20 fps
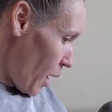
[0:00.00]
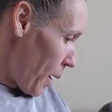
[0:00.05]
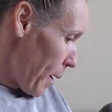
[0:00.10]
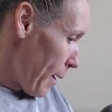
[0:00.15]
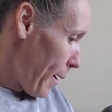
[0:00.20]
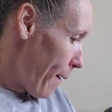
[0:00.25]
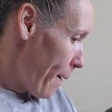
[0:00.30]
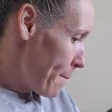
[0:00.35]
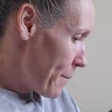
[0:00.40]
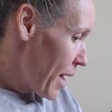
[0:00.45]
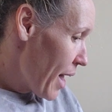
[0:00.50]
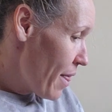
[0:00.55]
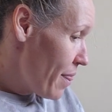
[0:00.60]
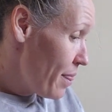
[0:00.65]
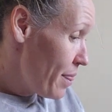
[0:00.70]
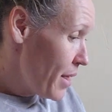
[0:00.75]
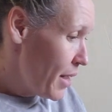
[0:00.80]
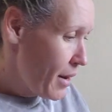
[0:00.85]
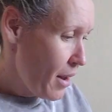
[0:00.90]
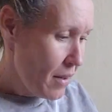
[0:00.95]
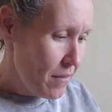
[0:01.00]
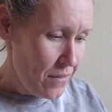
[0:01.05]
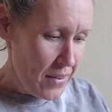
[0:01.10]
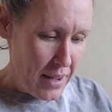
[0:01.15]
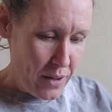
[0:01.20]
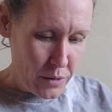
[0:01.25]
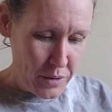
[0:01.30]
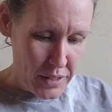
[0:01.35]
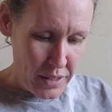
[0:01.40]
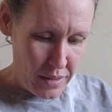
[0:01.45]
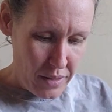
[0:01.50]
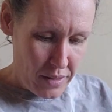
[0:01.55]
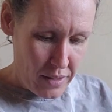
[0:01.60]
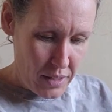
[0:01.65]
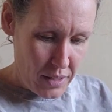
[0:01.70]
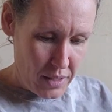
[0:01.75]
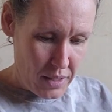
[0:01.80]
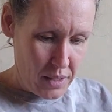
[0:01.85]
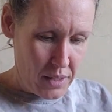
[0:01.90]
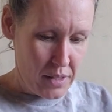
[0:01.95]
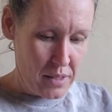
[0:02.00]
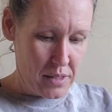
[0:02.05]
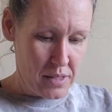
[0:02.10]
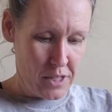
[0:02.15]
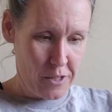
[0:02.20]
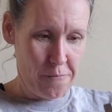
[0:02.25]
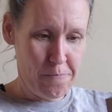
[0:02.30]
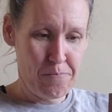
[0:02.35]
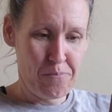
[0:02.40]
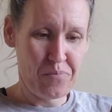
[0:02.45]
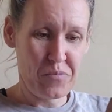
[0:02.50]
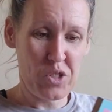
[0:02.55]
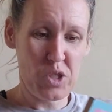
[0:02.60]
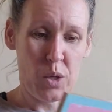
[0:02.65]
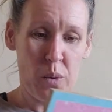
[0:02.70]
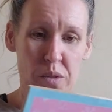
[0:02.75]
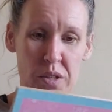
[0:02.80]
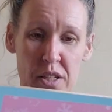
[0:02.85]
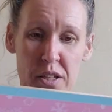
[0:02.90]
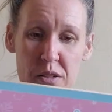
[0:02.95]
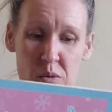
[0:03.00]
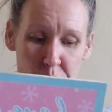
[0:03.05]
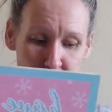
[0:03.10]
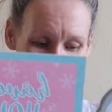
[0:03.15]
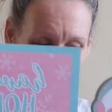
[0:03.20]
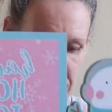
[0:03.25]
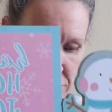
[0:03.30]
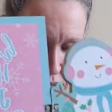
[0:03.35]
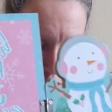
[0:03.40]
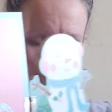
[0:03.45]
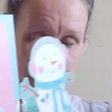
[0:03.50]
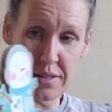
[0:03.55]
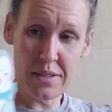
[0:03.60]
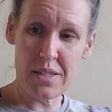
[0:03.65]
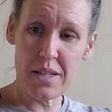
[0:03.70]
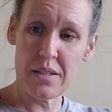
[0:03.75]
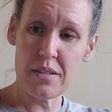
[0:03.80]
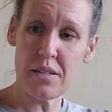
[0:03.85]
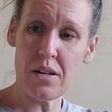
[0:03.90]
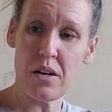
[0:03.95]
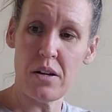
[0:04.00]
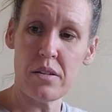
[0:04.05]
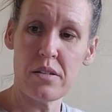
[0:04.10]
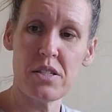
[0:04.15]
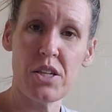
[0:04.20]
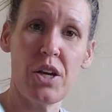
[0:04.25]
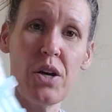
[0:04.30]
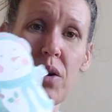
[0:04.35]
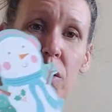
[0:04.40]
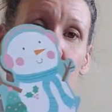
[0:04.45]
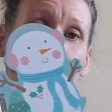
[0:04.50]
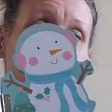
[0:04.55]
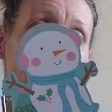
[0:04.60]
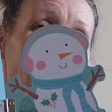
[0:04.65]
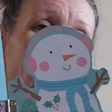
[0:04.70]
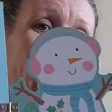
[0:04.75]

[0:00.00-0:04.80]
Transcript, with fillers: Um, and then I found these. So these were 13 cents also.